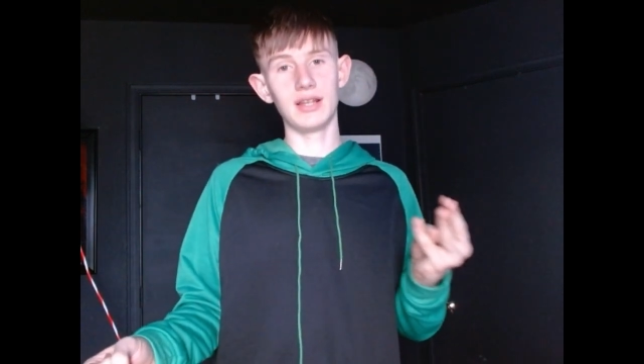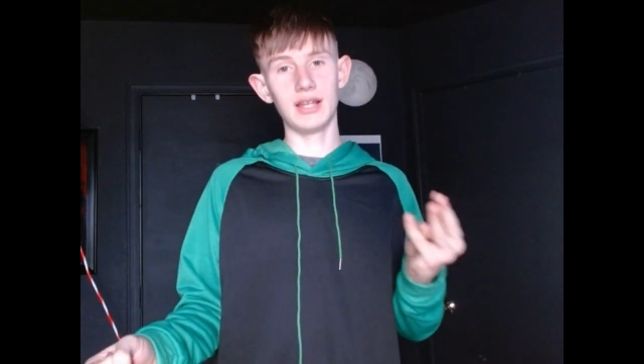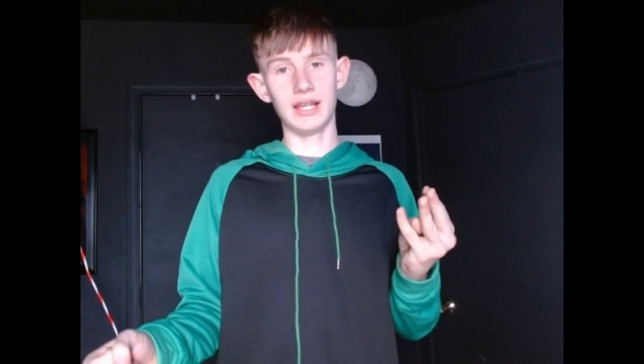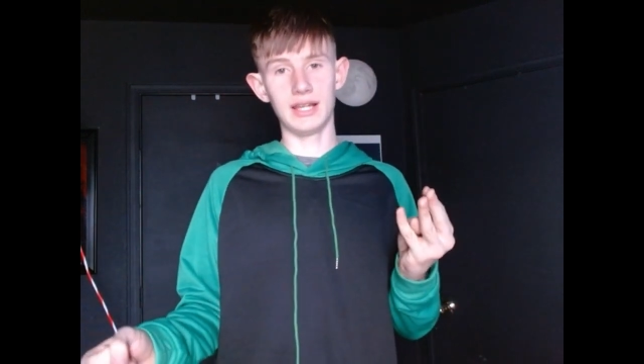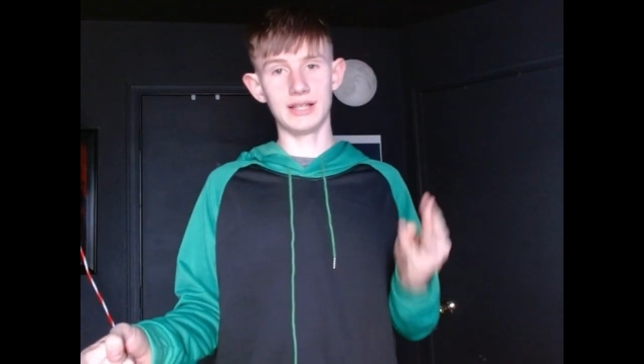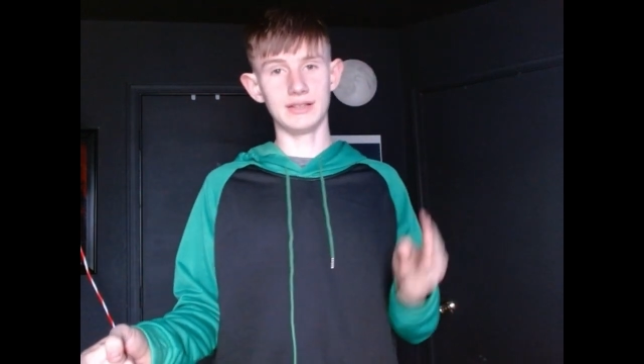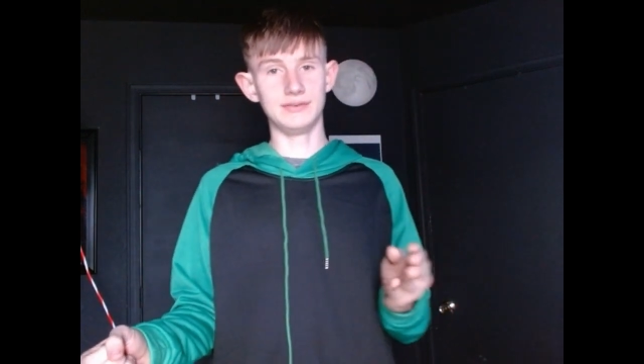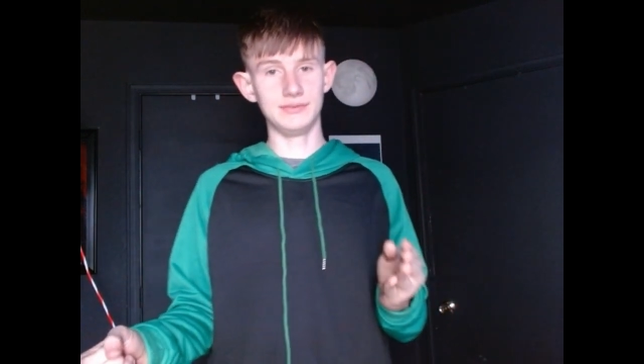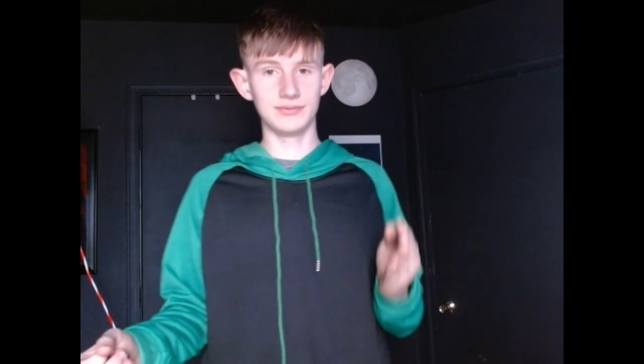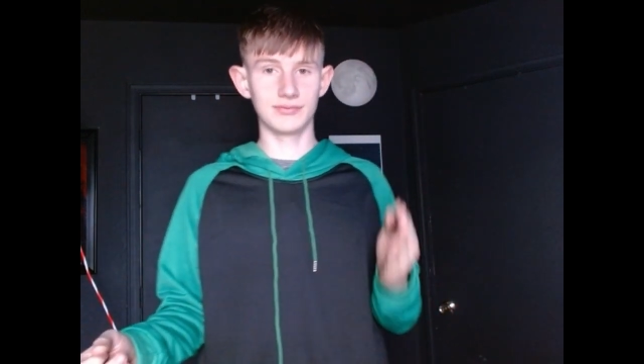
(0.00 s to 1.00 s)
And
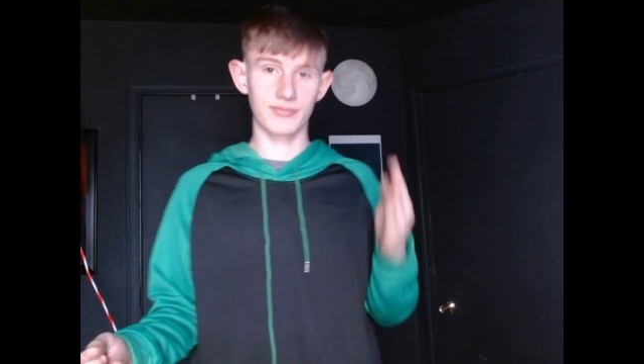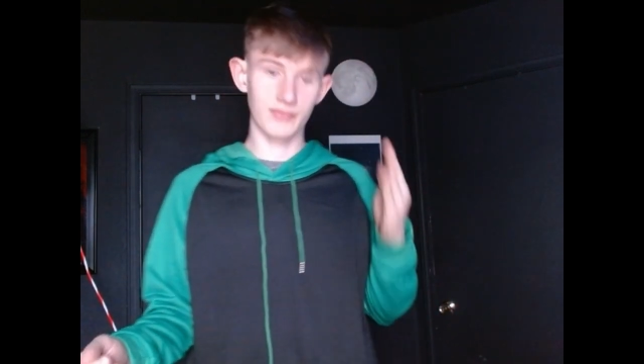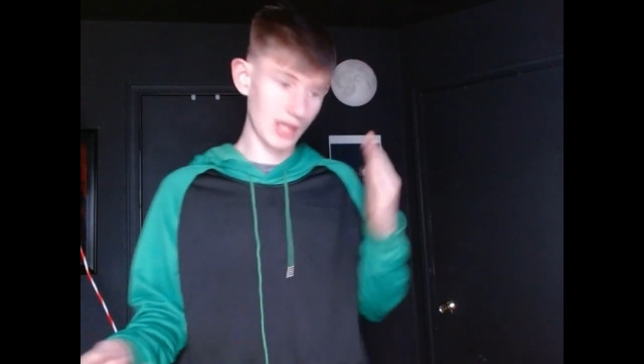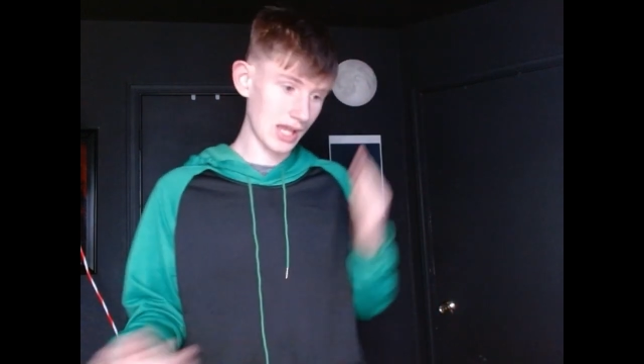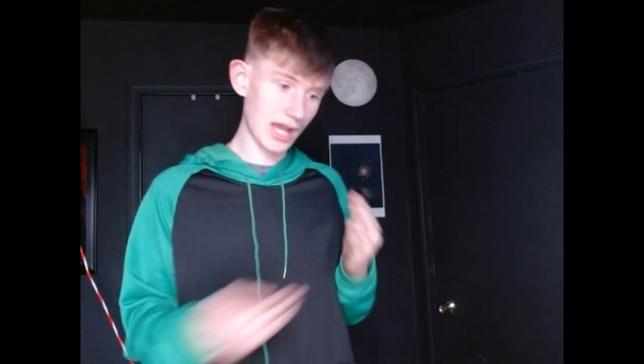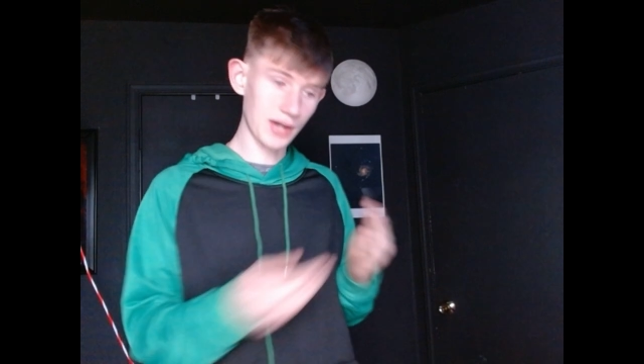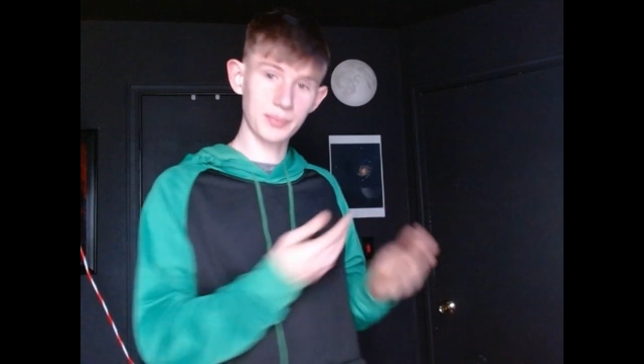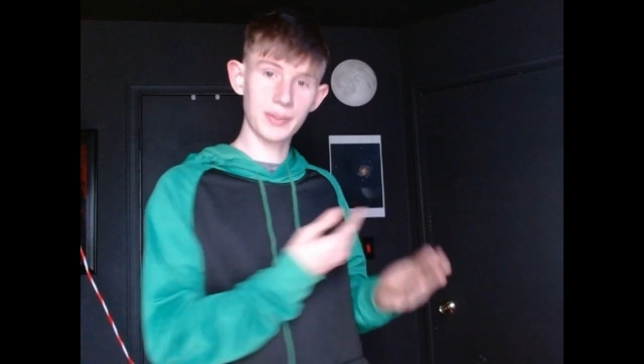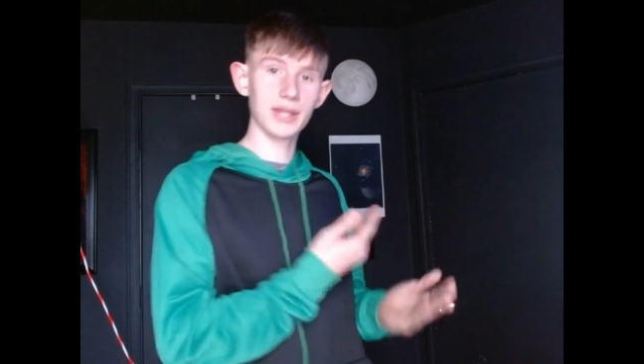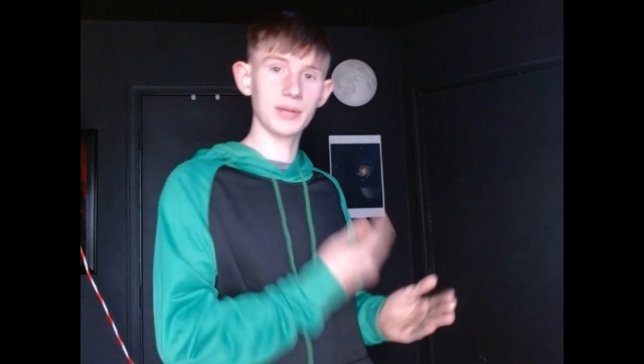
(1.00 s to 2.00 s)
I will
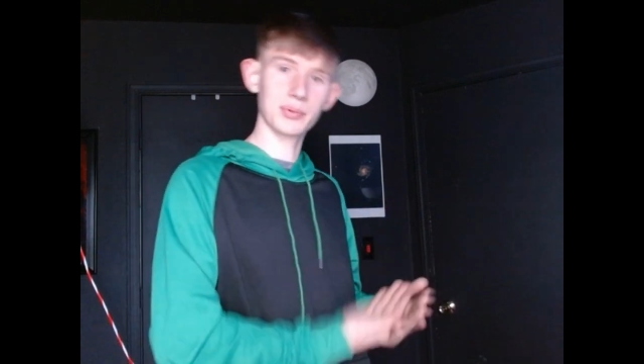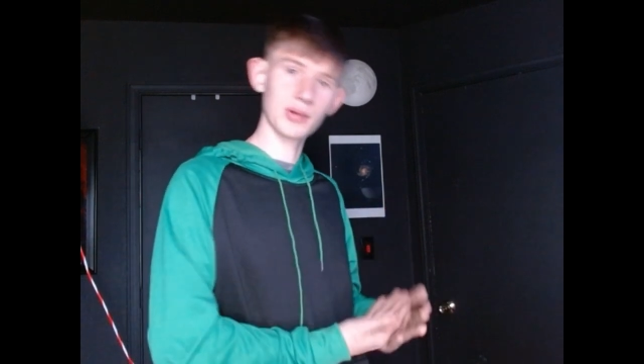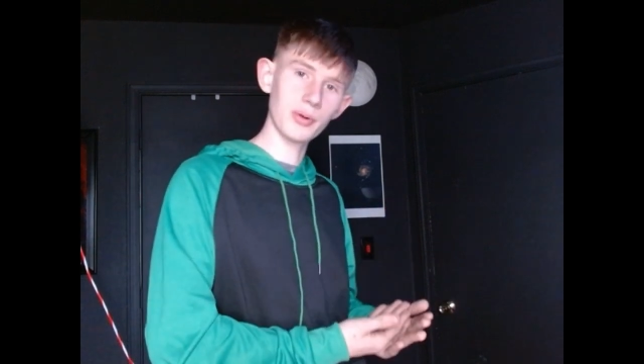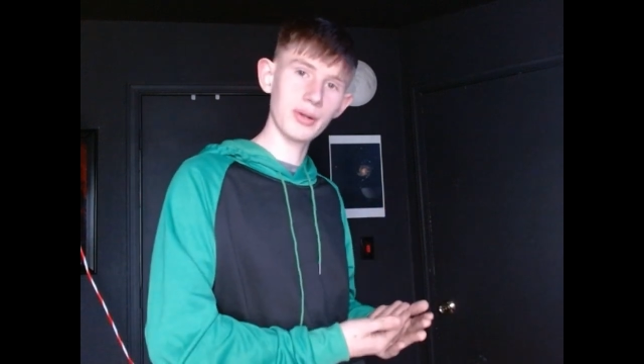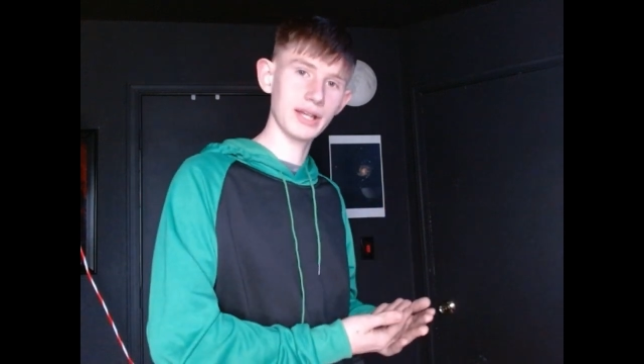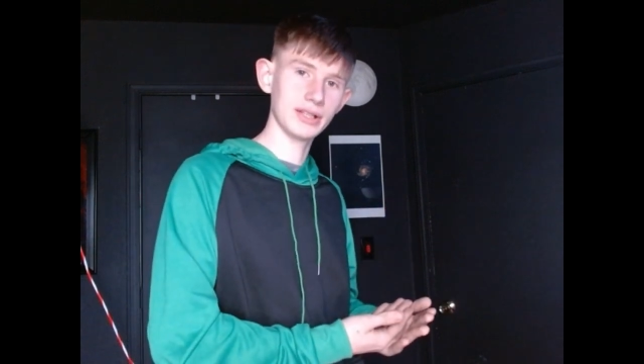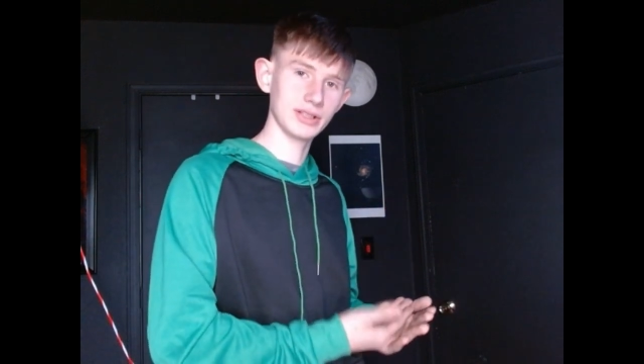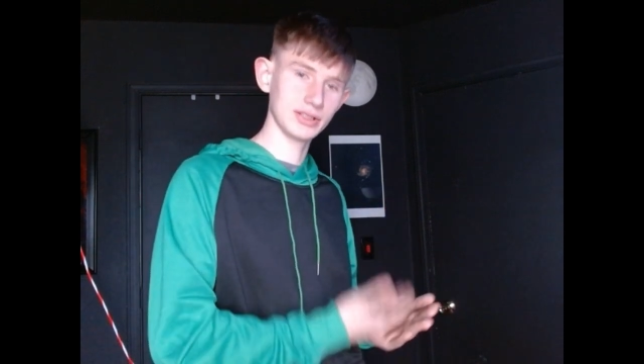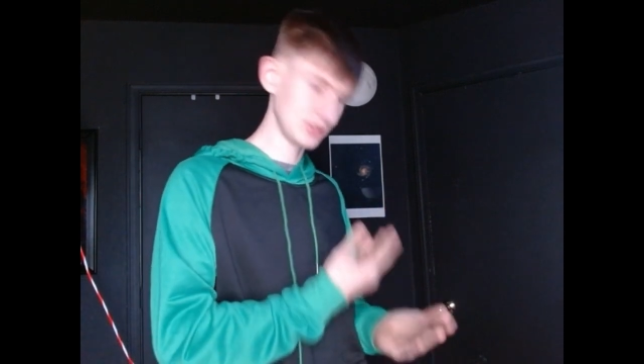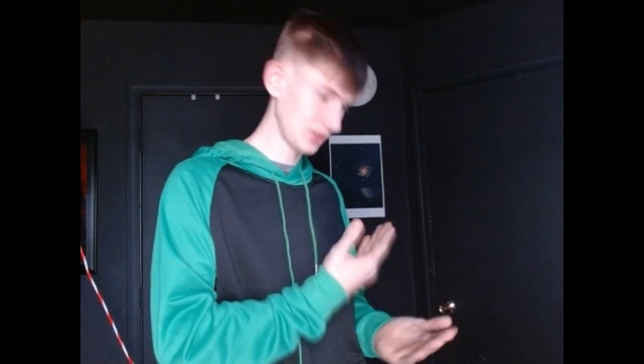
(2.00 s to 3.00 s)
pay a pro
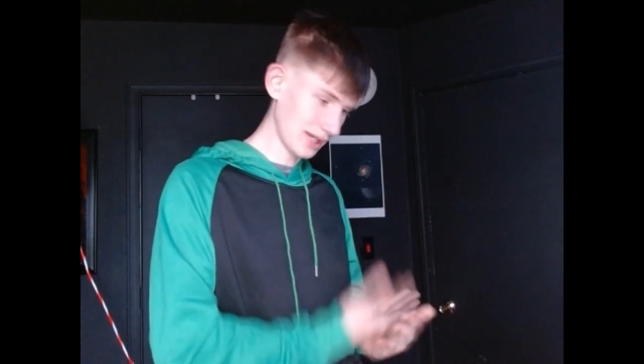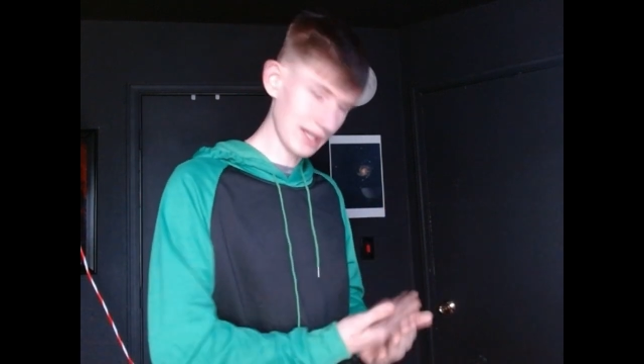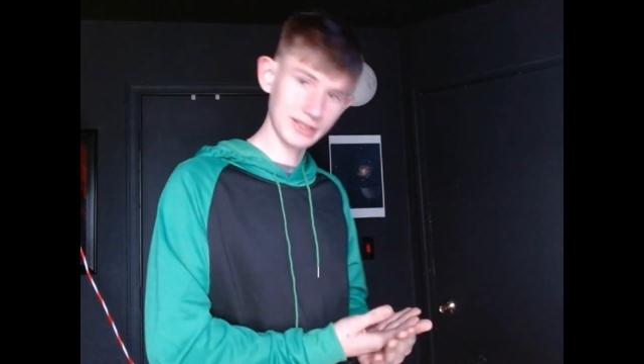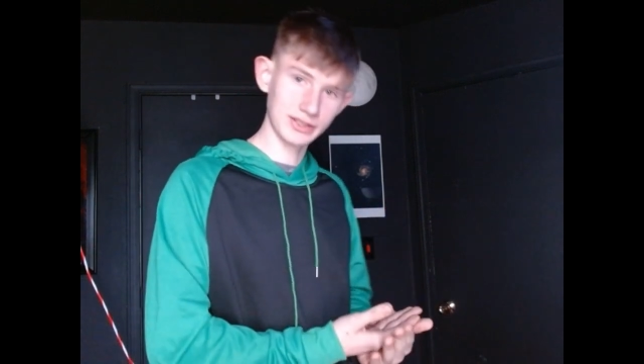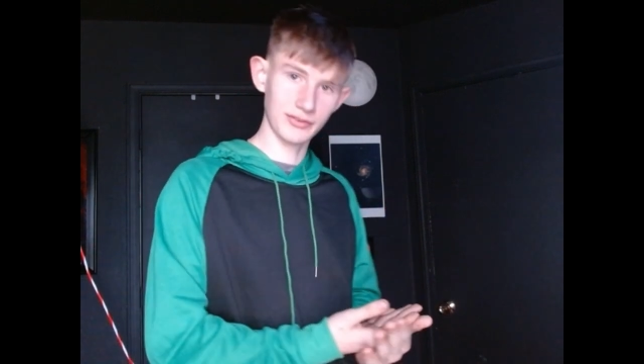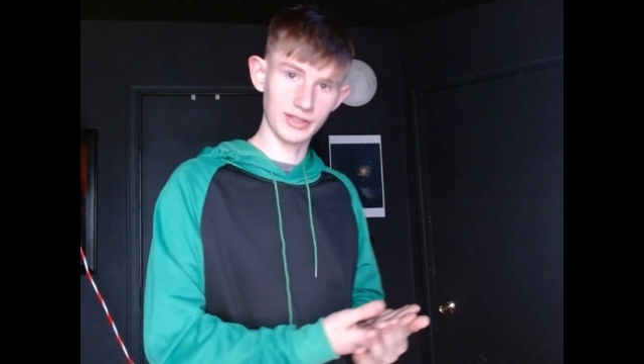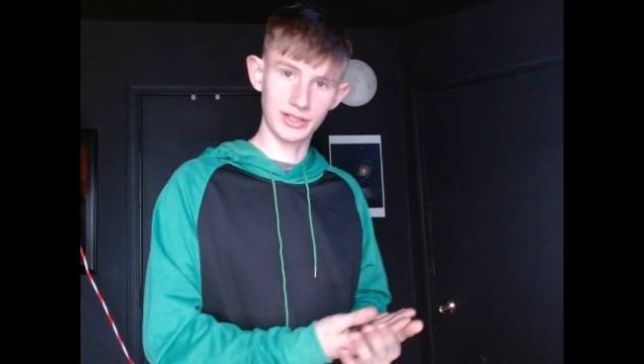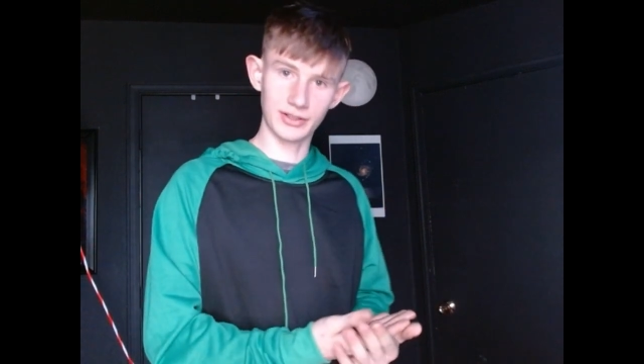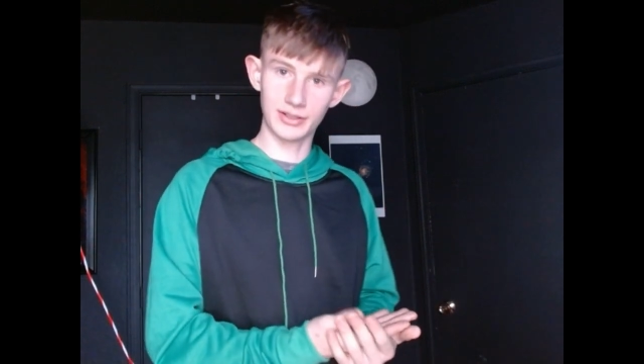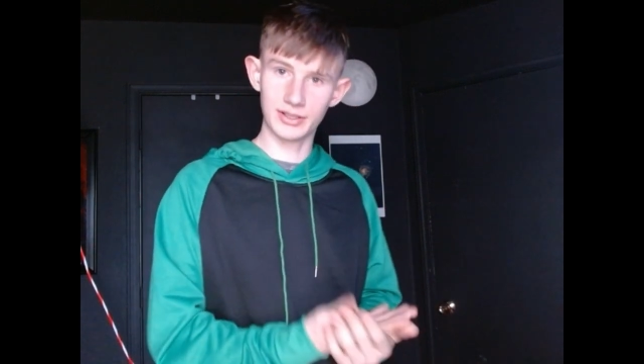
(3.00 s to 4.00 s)
editor to edit the video,